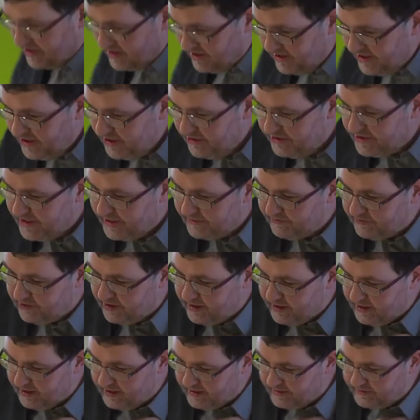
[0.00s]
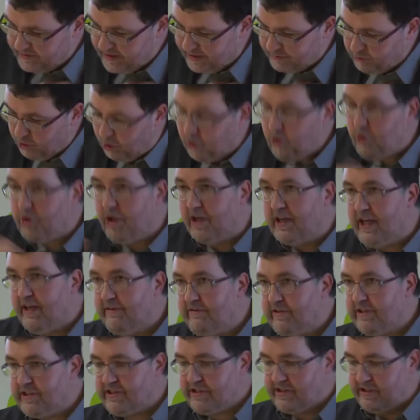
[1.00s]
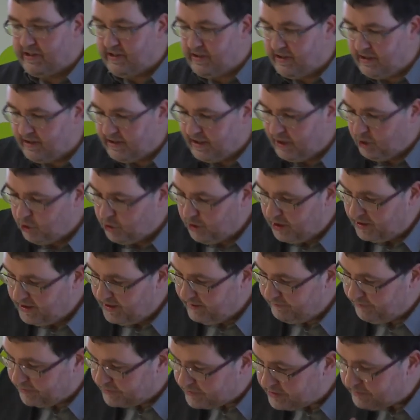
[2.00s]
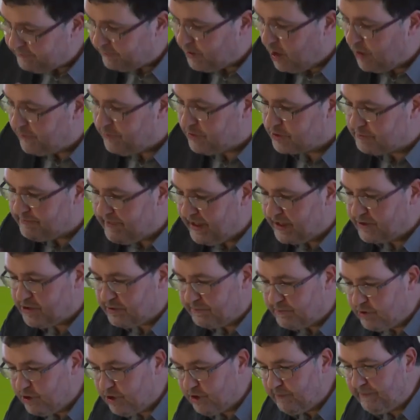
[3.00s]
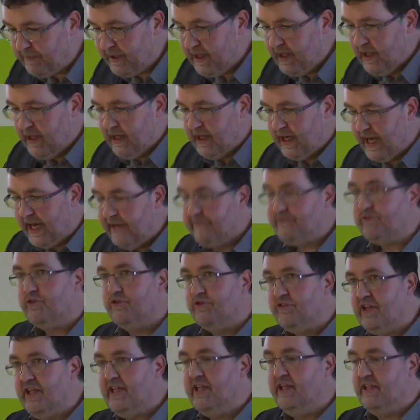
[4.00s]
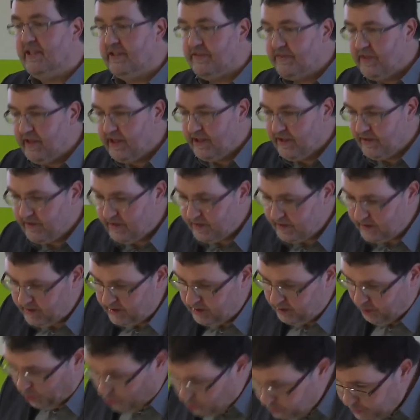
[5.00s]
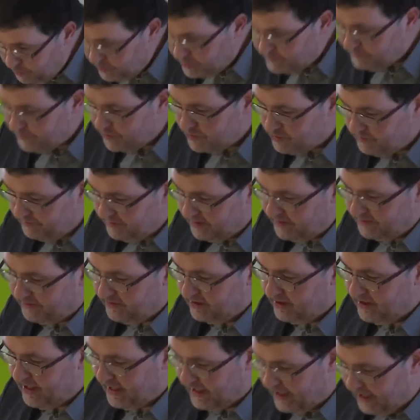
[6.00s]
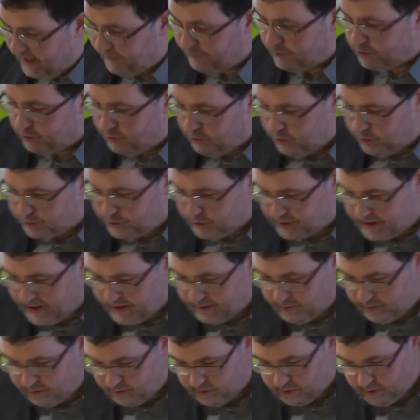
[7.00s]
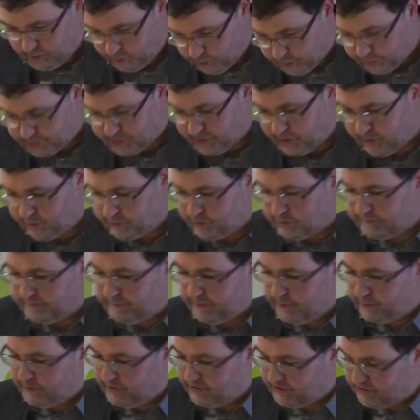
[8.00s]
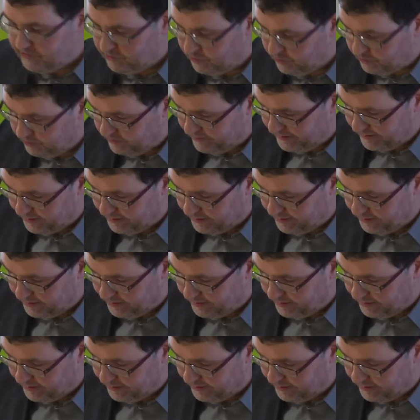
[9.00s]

clear that uh, that all the levers, uh, all the levels, Flanders, Belgium, Europe, have to take their uh, own responsibility and have to work together also to put the circular